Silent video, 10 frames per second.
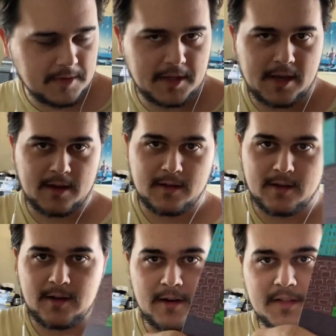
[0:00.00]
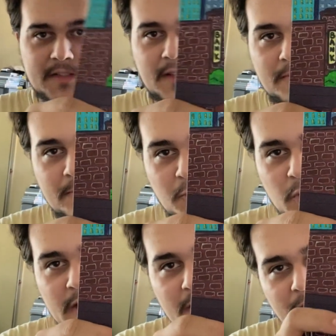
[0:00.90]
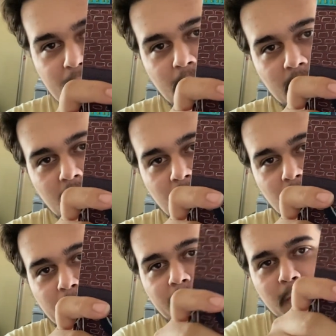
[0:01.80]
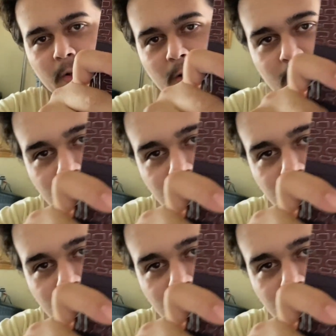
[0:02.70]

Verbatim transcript: But yeah, honestly, really fucking incredible.